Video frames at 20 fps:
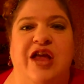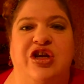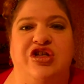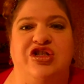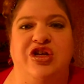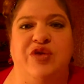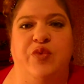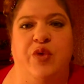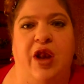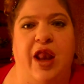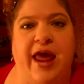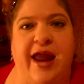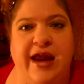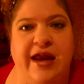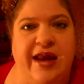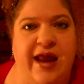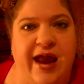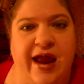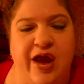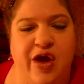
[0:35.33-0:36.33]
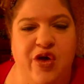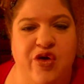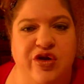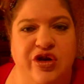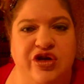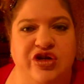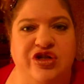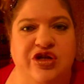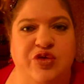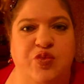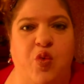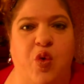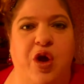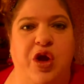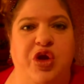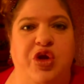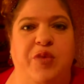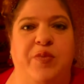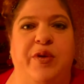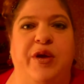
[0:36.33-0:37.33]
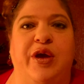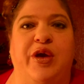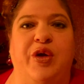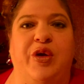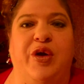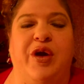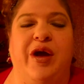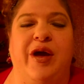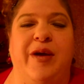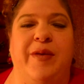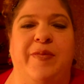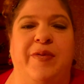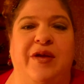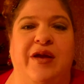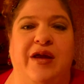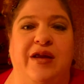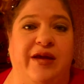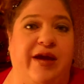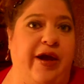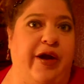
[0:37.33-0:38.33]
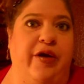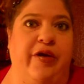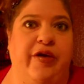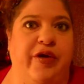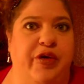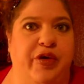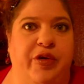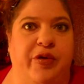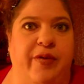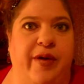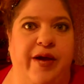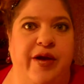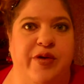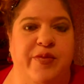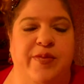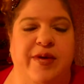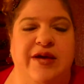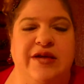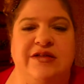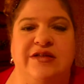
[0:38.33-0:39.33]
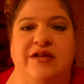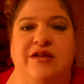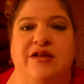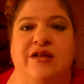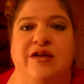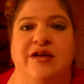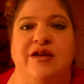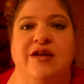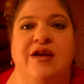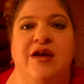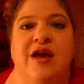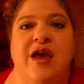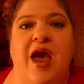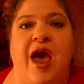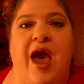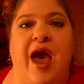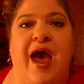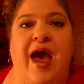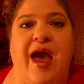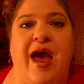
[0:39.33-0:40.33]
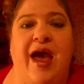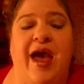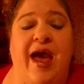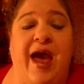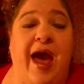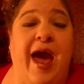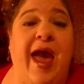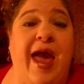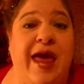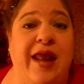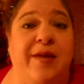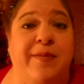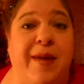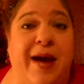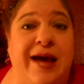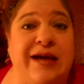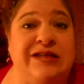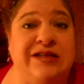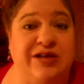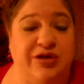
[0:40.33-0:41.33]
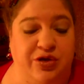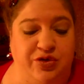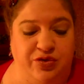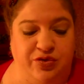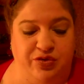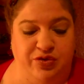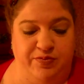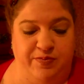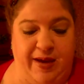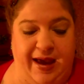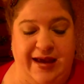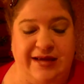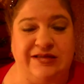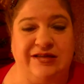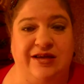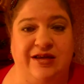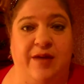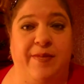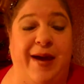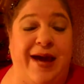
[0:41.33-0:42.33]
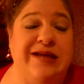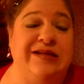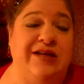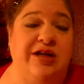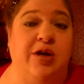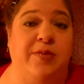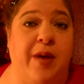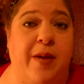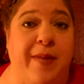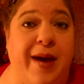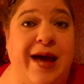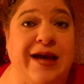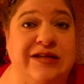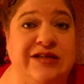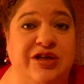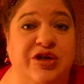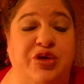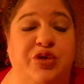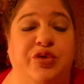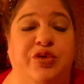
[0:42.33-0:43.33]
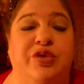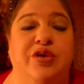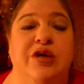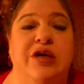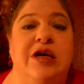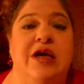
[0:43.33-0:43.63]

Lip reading: she would lay down and she'd want you to pick her up and carry her around, basically. I had a basket on my bicycle